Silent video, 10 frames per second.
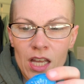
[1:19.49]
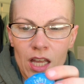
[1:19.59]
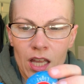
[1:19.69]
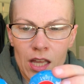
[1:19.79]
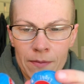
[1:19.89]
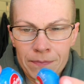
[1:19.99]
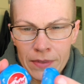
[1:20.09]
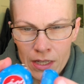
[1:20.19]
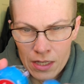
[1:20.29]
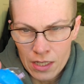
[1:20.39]
Um,
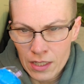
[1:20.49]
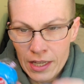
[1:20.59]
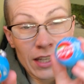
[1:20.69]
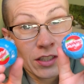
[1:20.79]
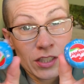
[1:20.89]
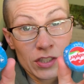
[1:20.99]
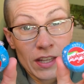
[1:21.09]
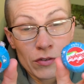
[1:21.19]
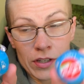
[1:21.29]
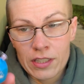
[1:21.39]
and
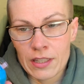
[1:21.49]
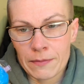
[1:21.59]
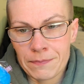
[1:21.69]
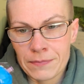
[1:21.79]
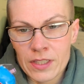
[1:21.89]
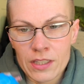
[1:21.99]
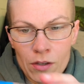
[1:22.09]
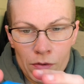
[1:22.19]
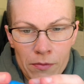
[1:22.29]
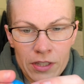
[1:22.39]
Savor eats them.
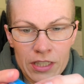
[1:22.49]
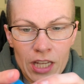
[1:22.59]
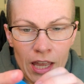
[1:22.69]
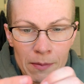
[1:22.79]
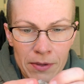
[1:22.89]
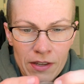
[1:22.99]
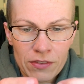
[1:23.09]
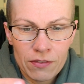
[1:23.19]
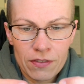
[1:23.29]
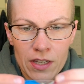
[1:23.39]
So the topic of
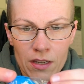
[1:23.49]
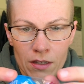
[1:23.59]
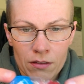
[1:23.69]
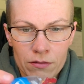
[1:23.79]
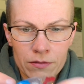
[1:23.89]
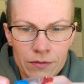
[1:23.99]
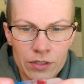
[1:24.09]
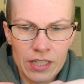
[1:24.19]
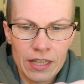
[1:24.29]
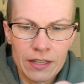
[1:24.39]
the video, i will
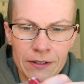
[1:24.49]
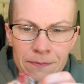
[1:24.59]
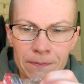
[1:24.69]
take,